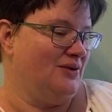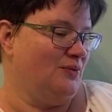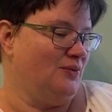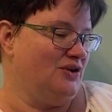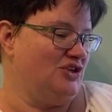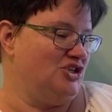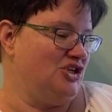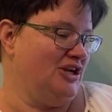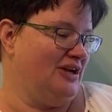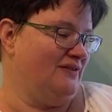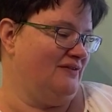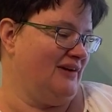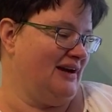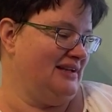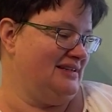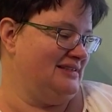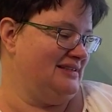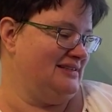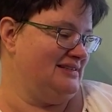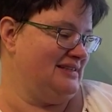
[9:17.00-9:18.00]
When she
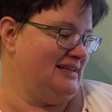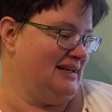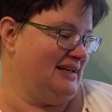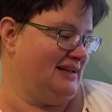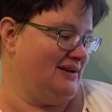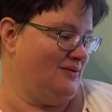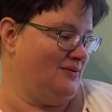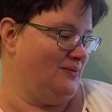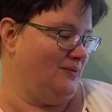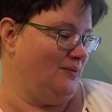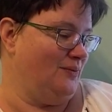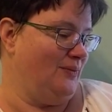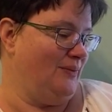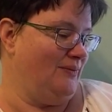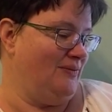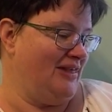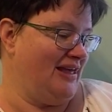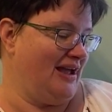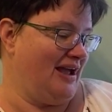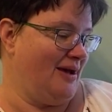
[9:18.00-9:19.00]
invites us in,
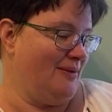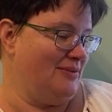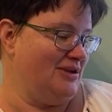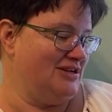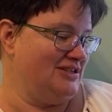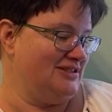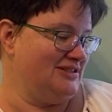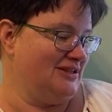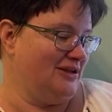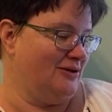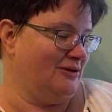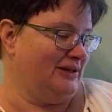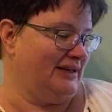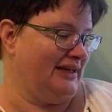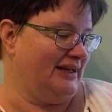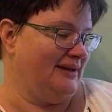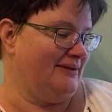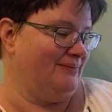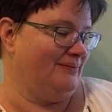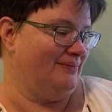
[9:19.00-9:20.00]
they come in
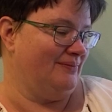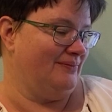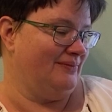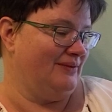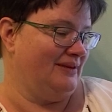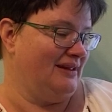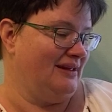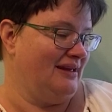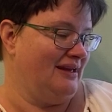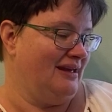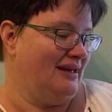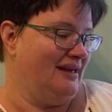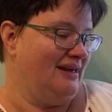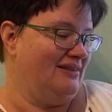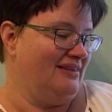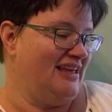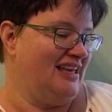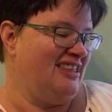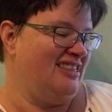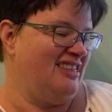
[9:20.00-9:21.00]
slowly.
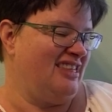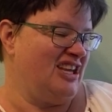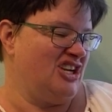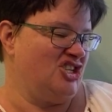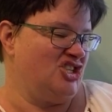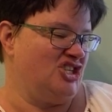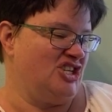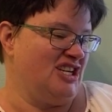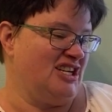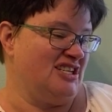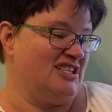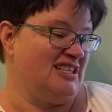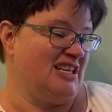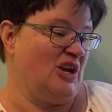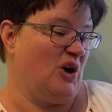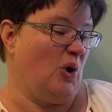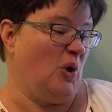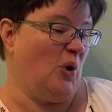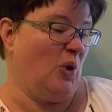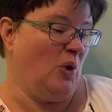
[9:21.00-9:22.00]
They think she is the
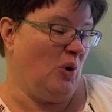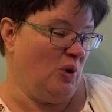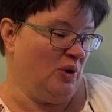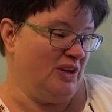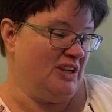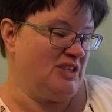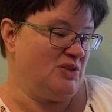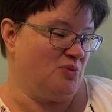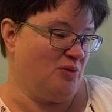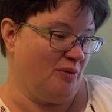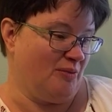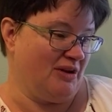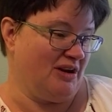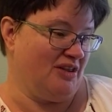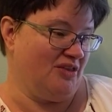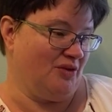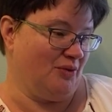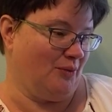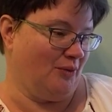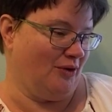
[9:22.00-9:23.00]
oldest woman
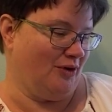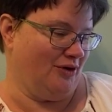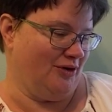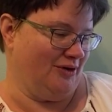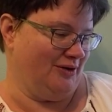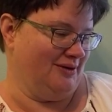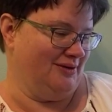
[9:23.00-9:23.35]
in the world.